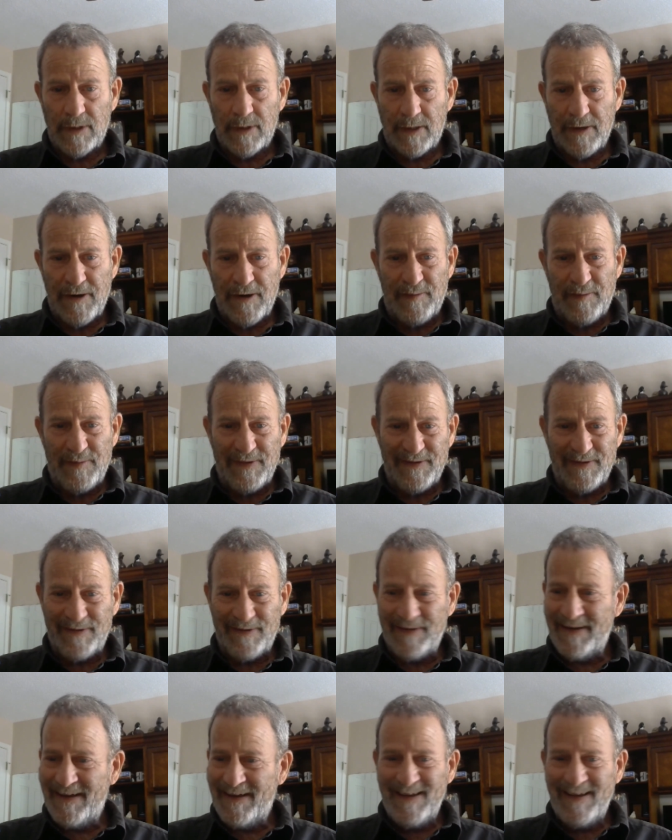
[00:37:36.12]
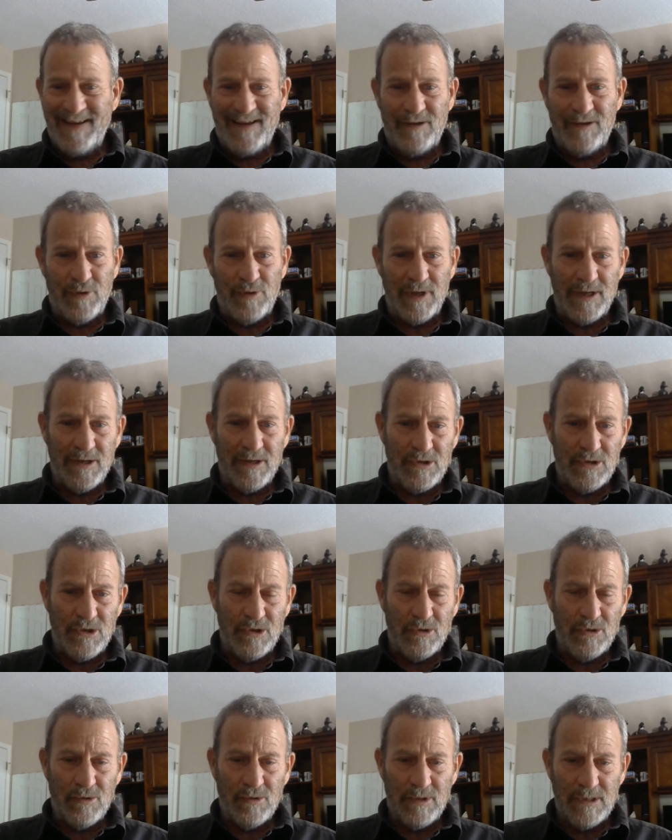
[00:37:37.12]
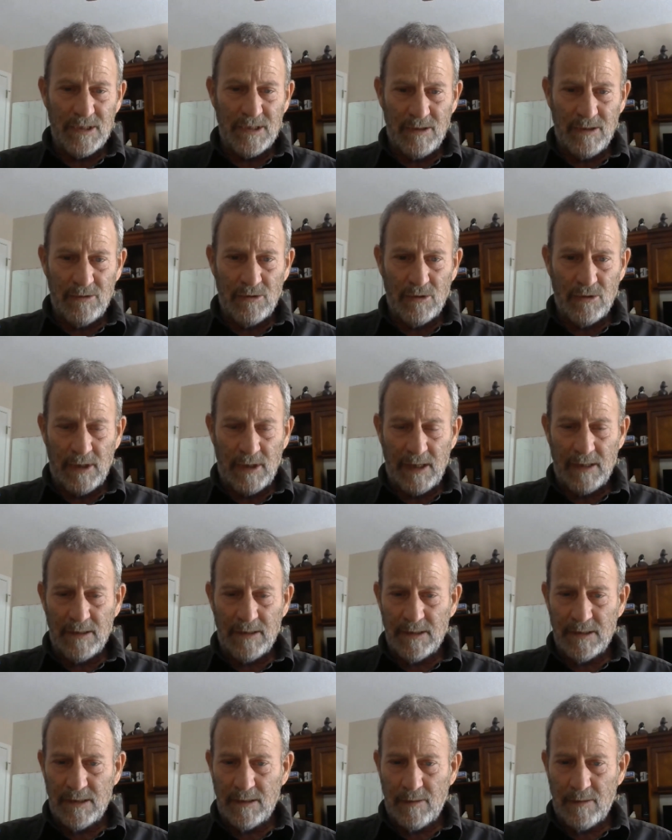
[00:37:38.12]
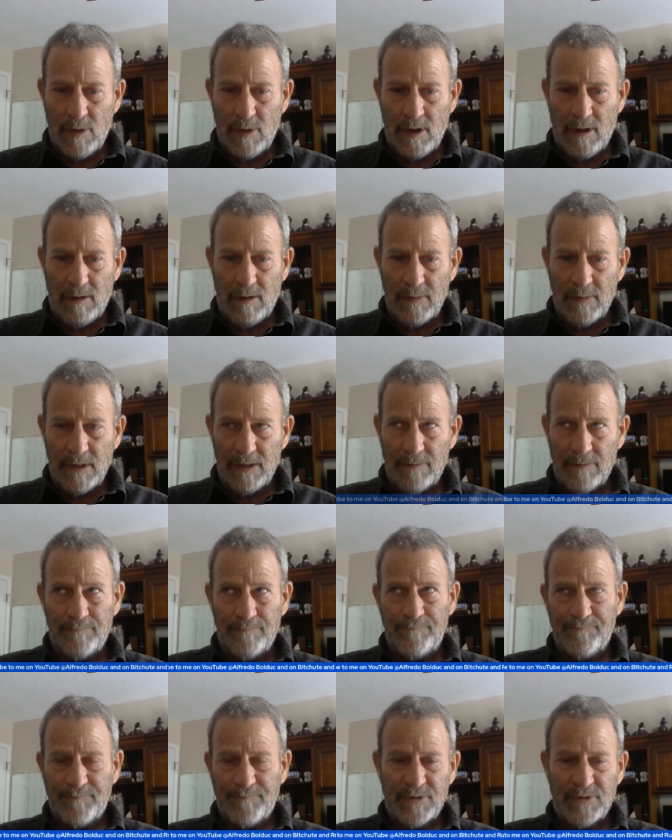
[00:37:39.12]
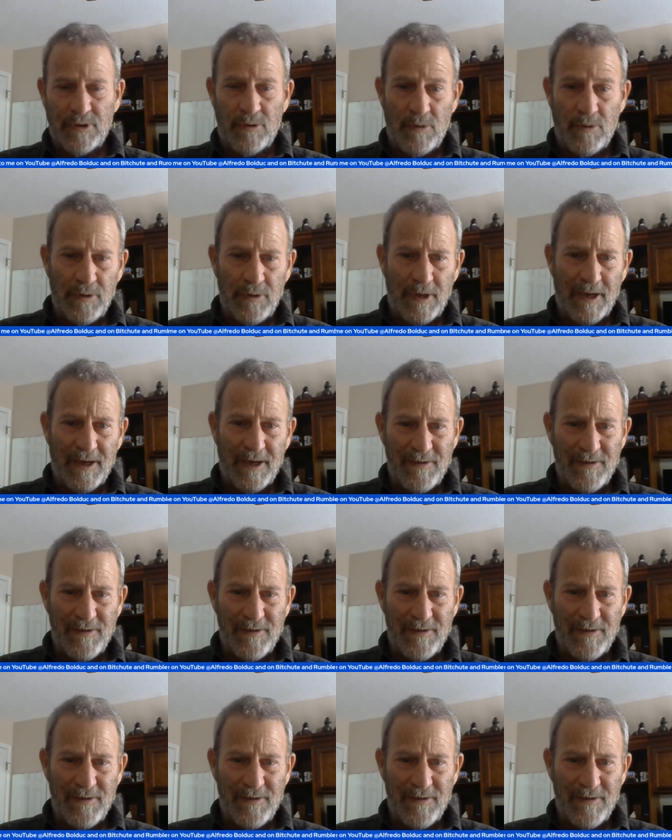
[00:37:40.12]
come, you know. And what are you gonna do? These cute little kittens and their mom. And so okay,